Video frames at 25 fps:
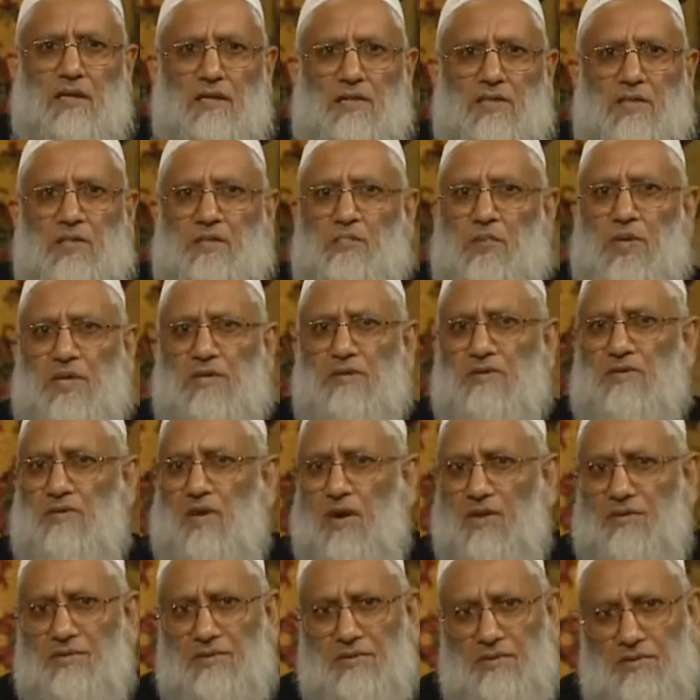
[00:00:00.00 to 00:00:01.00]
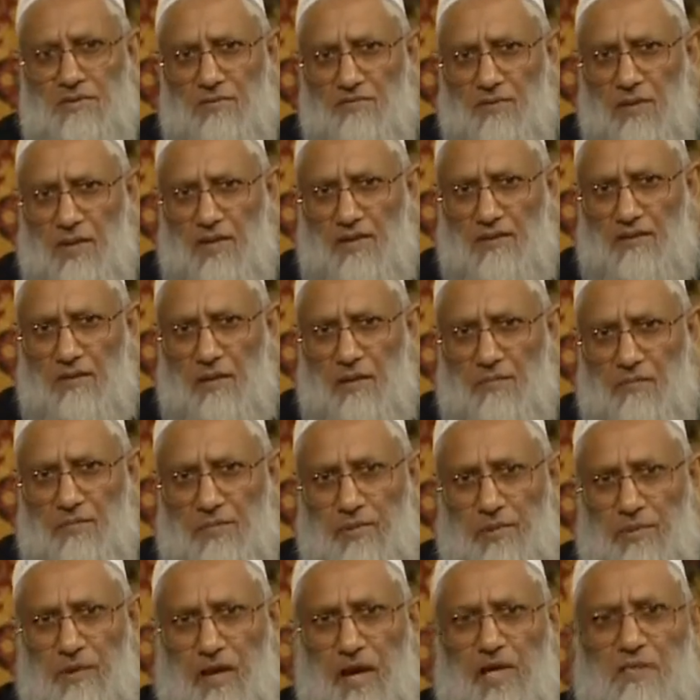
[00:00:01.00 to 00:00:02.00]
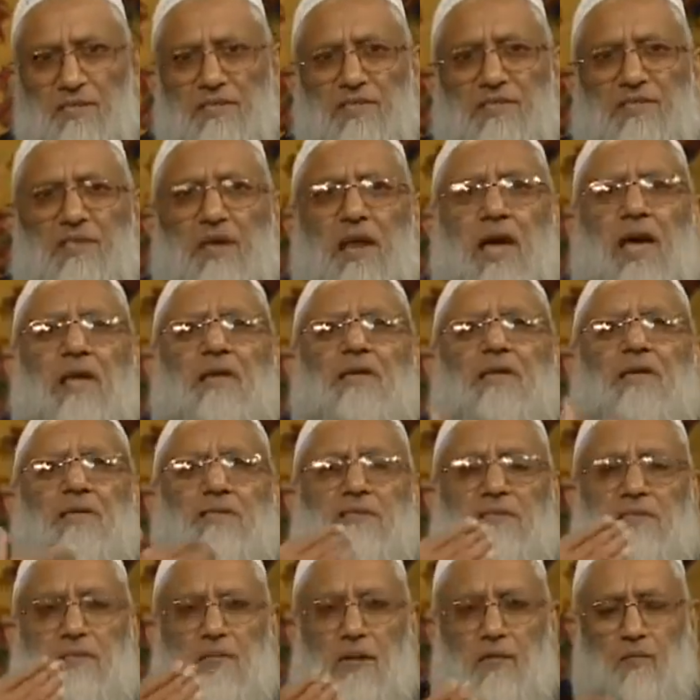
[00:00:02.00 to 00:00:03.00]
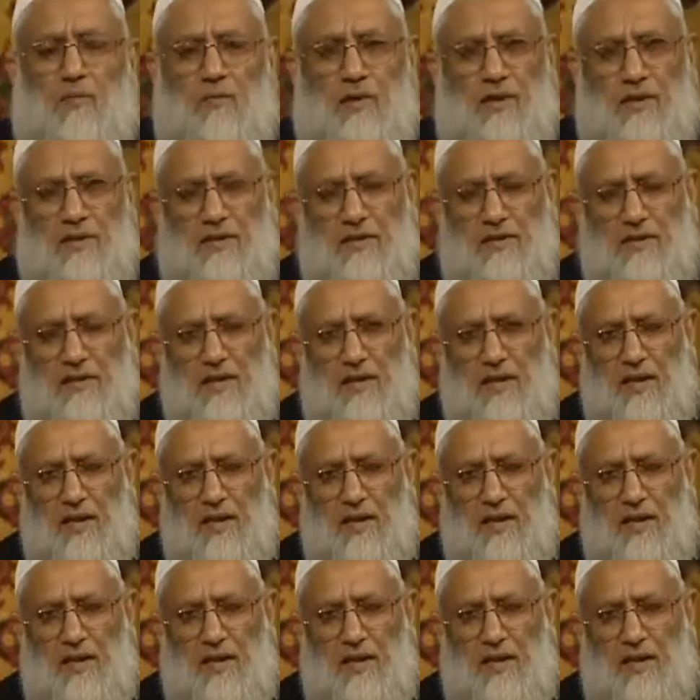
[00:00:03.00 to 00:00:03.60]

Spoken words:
speaks nonsense, for example, or slanders someone,